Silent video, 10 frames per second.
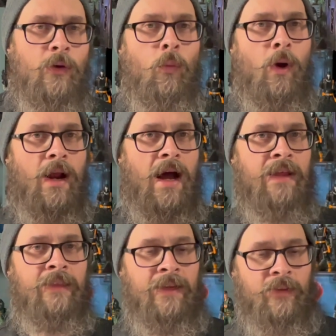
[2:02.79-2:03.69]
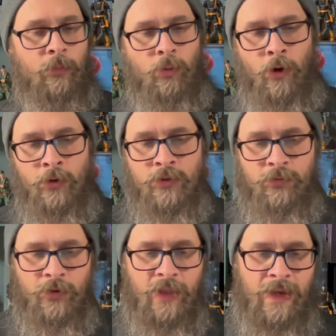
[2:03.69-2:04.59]
what I think the pros
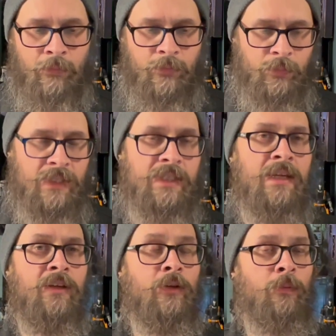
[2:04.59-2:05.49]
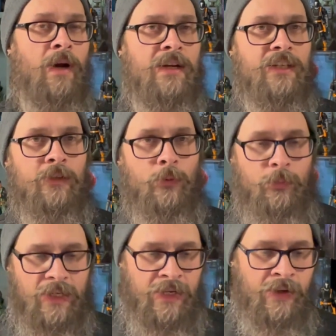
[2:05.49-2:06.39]
for that particular project would
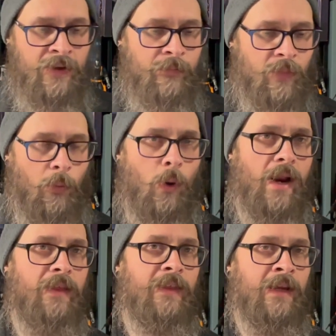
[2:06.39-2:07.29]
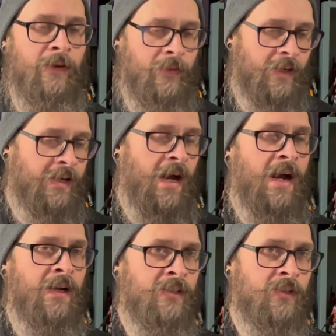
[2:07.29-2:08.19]
be and what I think the
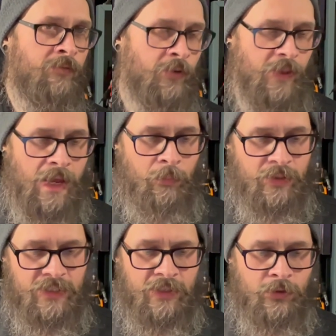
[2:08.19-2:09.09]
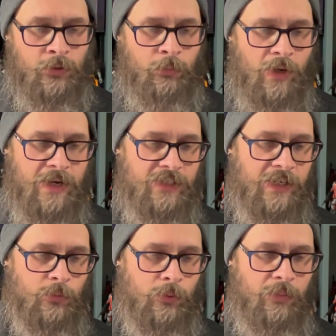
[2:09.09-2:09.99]
cons for that particular
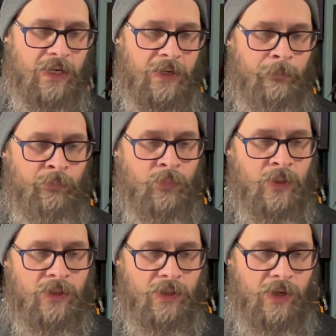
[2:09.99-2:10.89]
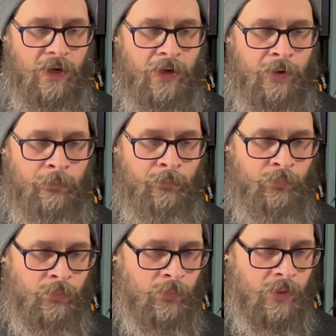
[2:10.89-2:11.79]
project would be. All
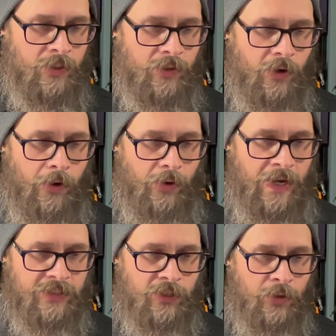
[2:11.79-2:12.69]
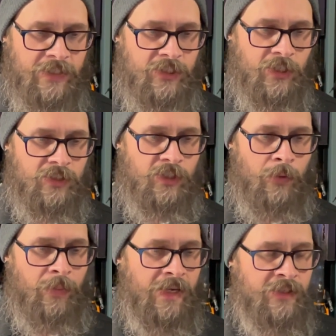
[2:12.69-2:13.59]
right, so let's just
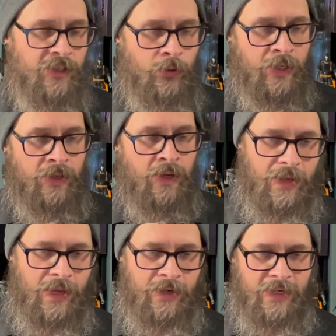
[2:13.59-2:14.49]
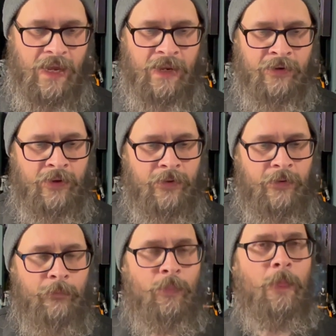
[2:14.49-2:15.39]
jump into it. And again,
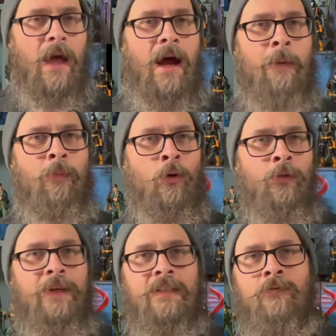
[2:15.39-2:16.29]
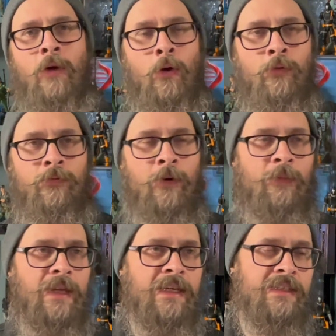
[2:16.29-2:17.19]
I pulled this vote from
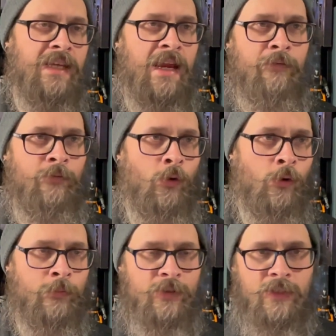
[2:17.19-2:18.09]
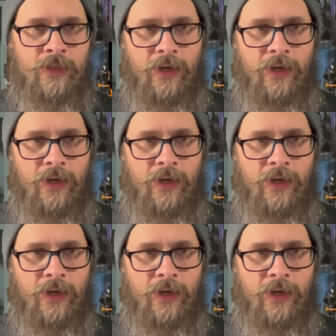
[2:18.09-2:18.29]
the His Tank forums,